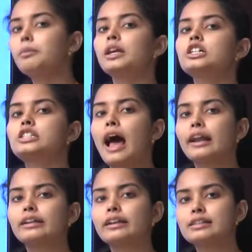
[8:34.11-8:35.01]
because
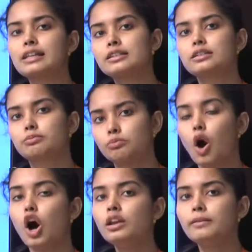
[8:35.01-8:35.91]
RNAs are
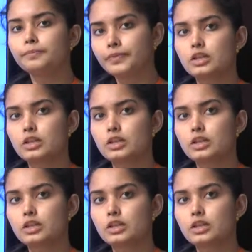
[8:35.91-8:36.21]
small,